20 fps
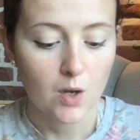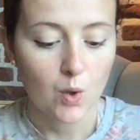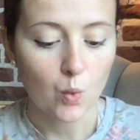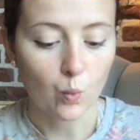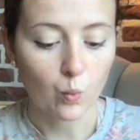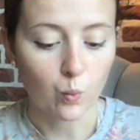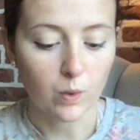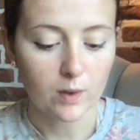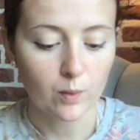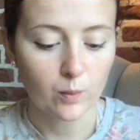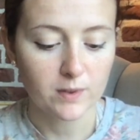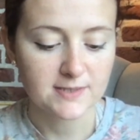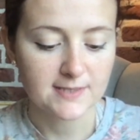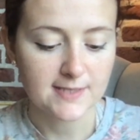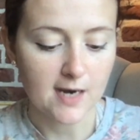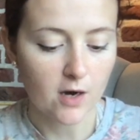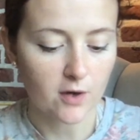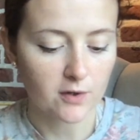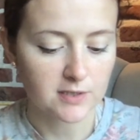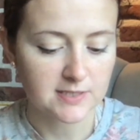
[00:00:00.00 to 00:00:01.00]
what was
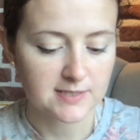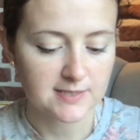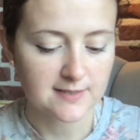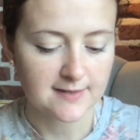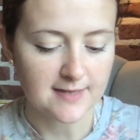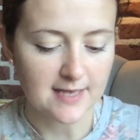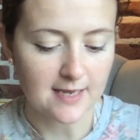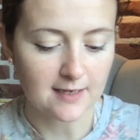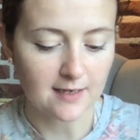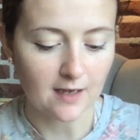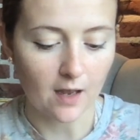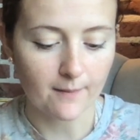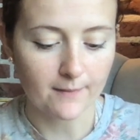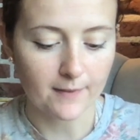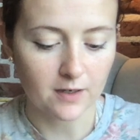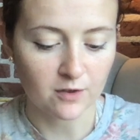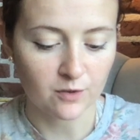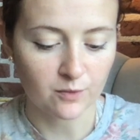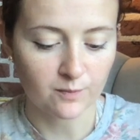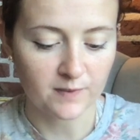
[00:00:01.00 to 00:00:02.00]
the hardest thing
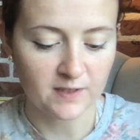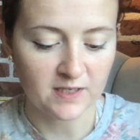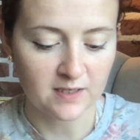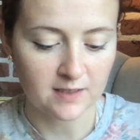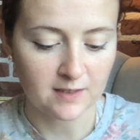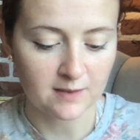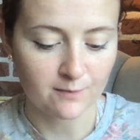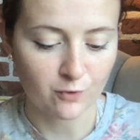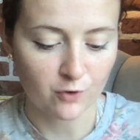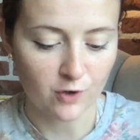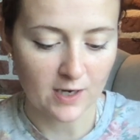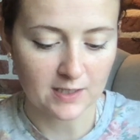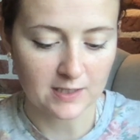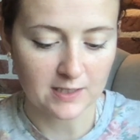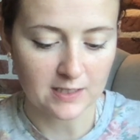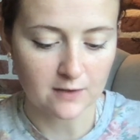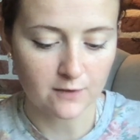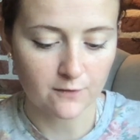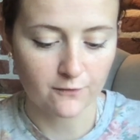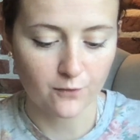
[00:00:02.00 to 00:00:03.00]
about being
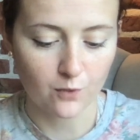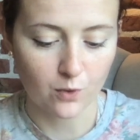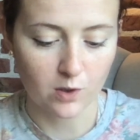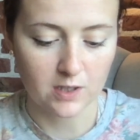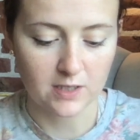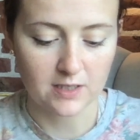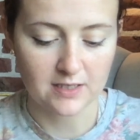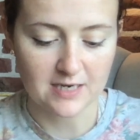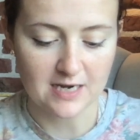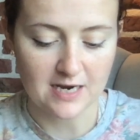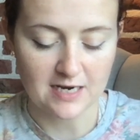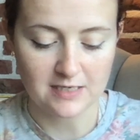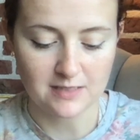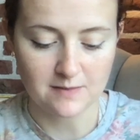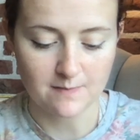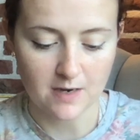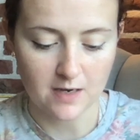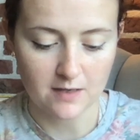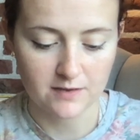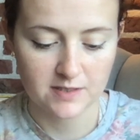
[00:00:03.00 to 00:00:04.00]
pregnant for
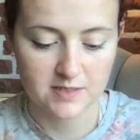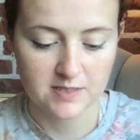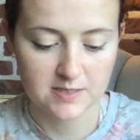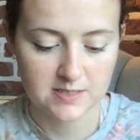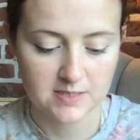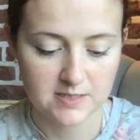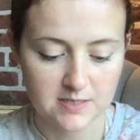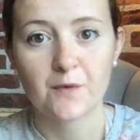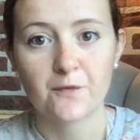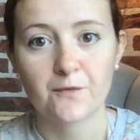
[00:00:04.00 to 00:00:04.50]
9 months?